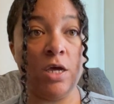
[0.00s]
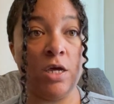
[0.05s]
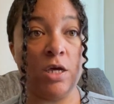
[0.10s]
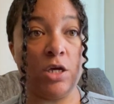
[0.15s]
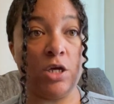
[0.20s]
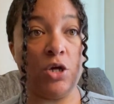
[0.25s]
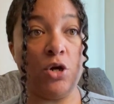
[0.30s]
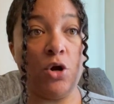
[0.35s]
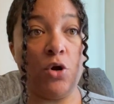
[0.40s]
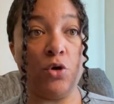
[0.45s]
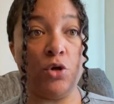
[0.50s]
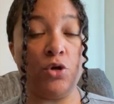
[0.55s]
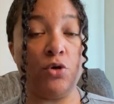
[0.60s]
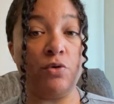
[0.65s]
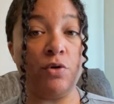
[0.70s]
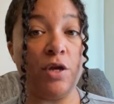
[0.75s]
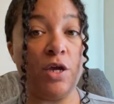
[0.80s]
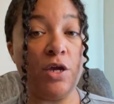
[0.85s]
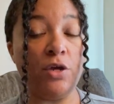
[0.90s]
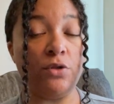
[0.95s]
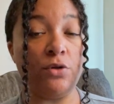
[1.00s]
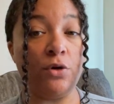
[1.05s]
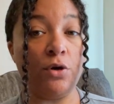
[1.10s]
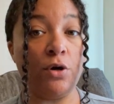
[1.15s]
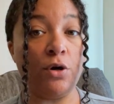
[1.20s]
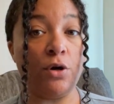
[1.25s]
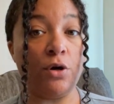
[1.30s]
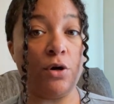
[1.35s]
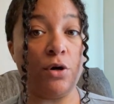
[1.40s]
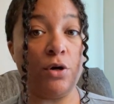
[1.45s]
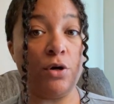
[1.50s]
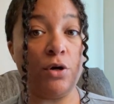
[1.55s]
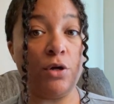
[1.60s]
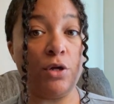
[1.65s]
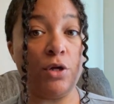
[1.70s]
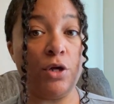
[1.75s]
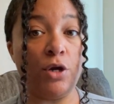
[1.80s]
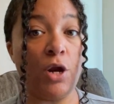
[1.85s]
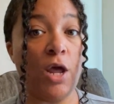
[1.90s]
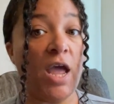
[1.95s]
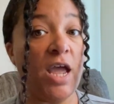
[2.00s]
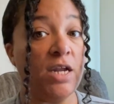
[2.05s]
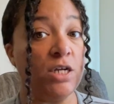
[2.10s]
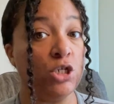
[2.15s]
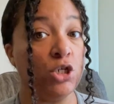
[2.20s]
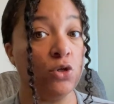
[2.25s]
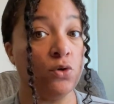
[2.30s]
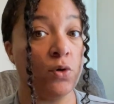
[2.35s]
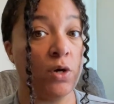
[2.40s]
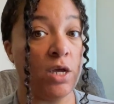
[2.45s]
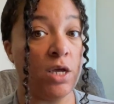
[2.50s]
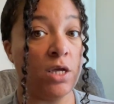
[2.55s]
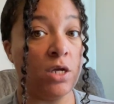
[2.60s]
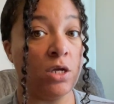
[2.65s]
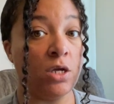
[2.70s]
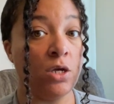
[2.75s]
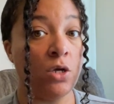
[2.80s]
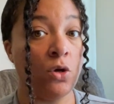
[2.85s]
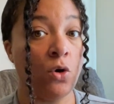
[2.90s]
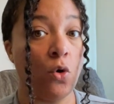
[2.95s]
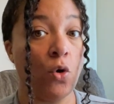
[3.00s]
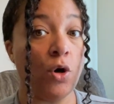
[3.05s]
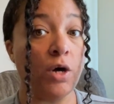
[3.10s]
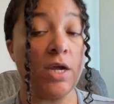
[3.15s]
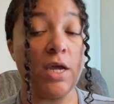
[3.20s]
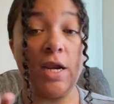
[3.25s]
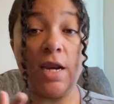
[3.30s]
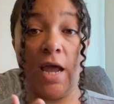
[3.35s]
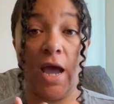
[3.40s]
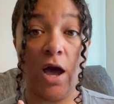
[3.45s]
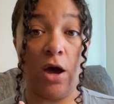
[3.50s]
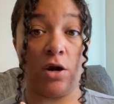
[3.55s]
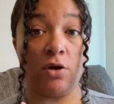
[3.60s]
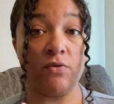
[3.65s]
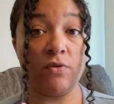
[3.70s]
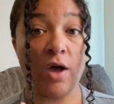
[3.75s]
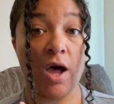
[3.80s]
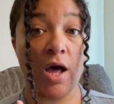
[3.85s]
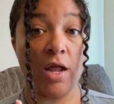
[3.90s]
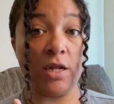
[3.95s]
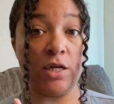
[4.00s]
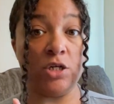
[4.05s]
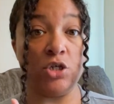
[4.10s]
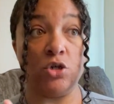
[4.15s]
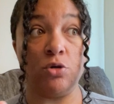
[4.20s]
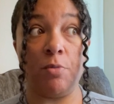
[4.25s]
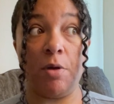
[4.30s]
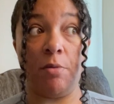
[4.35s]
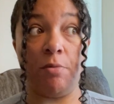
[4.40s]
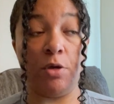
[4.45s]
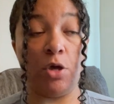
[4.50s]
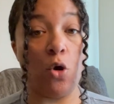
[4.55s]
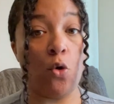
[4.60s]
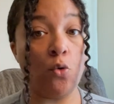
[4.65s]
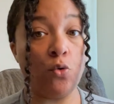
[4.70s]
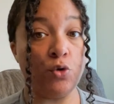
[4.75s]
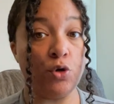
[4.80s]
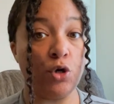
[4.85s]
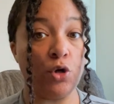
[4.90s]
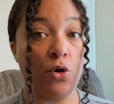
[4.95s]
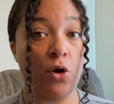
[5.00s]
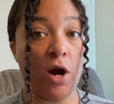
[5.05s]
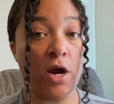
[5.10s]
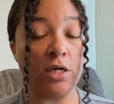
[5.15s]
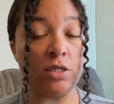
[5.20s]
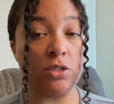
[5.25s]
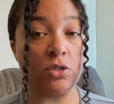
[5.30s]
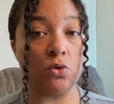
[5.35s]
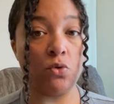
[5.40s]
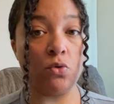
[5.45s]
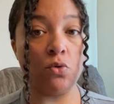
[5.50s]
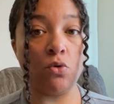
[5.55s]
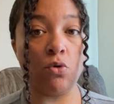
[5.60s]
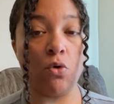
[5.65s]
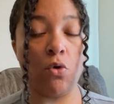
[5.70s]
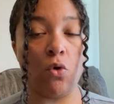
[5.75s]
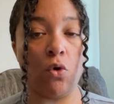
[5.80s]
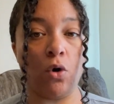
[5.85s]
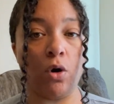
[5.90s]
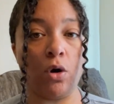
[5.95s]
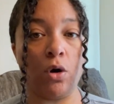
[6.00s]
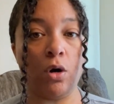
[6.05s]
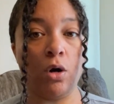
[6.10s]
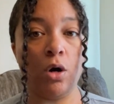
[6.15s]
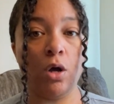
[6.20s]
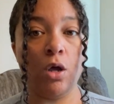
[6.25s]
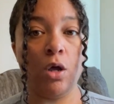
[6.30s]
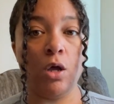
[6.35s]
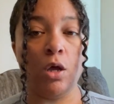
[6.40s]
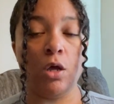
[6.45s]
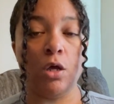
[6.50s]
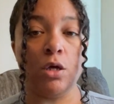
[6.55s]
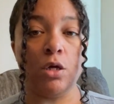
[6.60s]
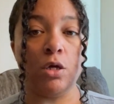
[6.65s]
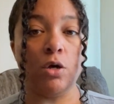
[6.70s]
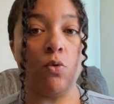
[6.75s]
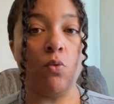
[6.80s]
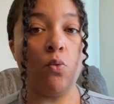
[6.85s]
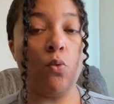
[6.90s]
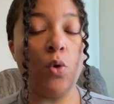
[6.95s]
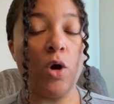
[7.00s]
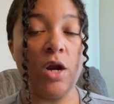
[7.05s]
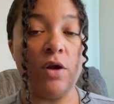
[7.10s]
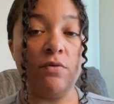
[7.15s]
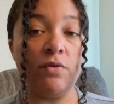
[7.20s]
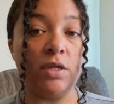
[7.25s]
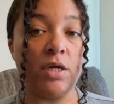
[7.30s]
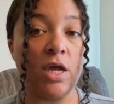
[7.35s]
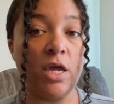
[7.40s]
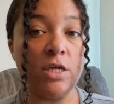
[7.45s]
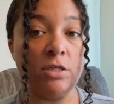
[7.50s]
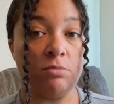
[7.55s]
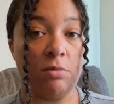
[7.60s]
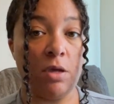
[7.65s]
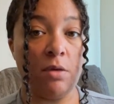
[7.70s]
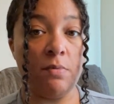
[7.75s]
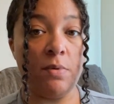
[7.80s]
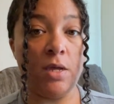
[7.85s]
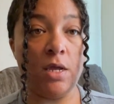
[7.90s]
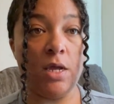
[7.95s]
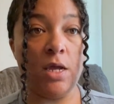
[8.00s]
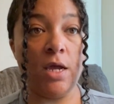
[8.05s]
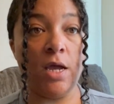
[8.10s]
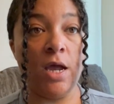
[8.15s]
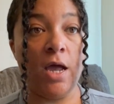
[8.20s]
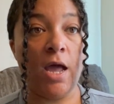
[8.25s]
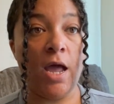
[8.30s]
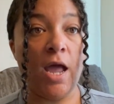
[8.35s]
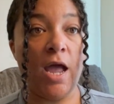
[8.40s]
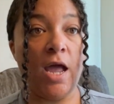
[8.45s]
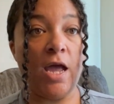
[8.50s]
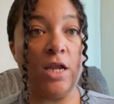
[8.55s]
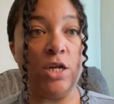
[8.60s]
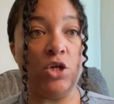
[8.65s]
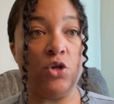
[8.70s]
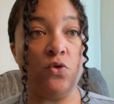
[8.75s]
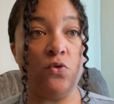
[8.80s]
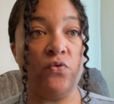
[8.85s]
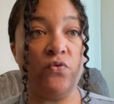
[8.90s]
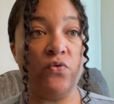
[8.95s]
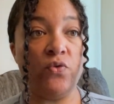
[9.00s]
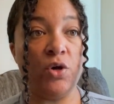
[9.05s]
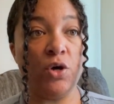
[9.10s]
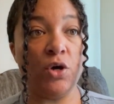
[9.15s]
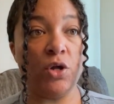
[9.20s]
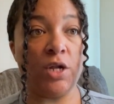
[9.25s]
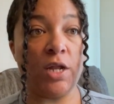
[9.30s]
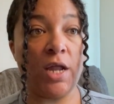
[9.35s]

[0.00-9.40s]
you know you're either you know, entering or getting out of college or maybe going to grad school or whatever the case may be, and you feel